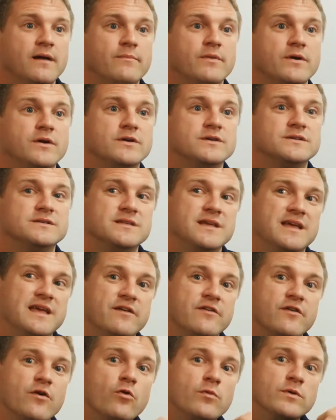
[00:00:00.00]
because
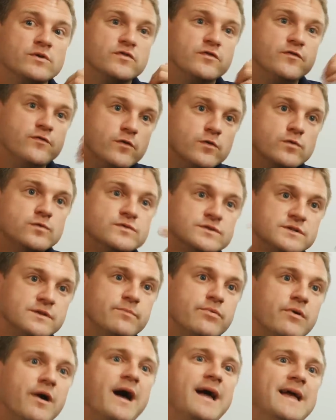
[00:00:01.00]
it almost fools the
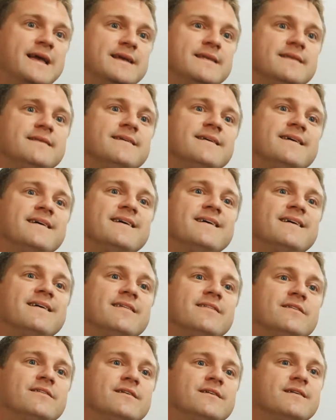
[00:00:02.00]
brain
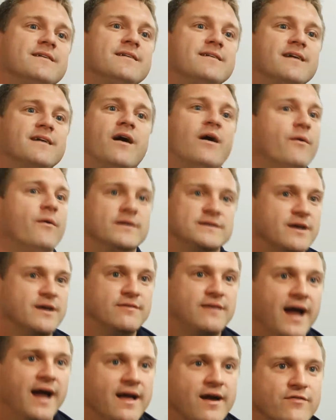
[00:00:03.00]
that, oh, it's
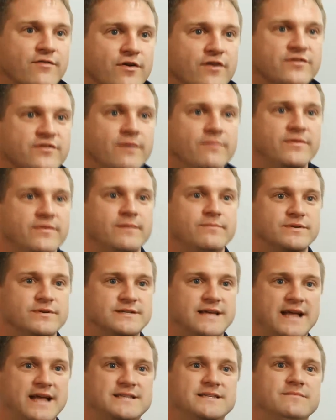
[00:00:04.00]
okay, I've got something
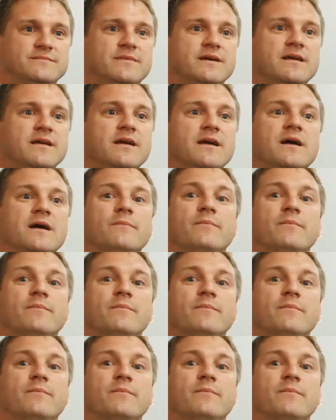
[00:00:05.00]
protecting me.